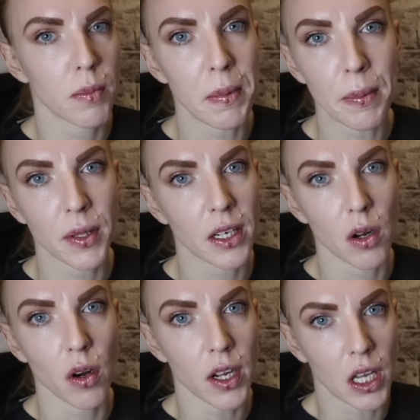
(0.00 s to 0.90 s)
to be people that
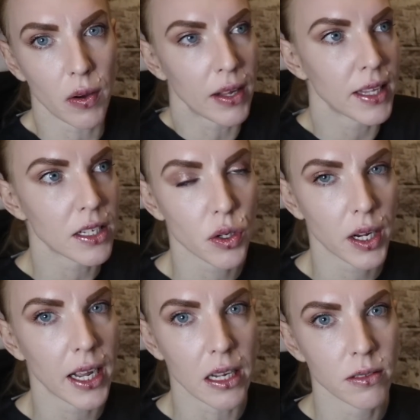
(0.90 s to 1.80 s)
don't like you, and that's
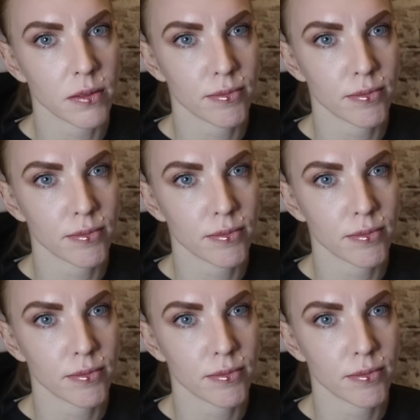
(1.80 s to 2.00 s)
okay.